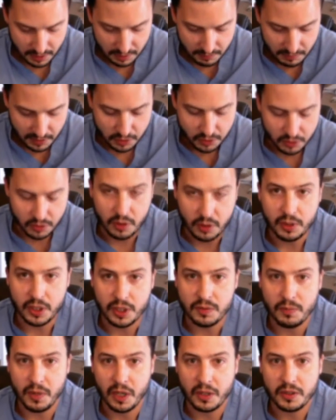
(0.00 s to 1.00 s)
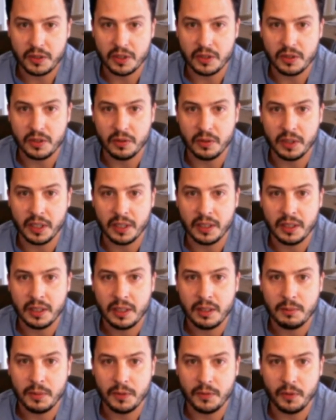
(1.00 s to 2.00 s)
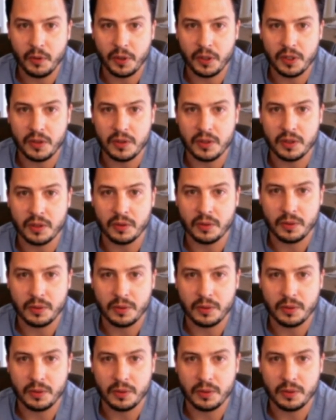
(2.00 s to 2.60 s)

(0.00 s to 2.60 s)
Make sure nobody's marching to it before you do.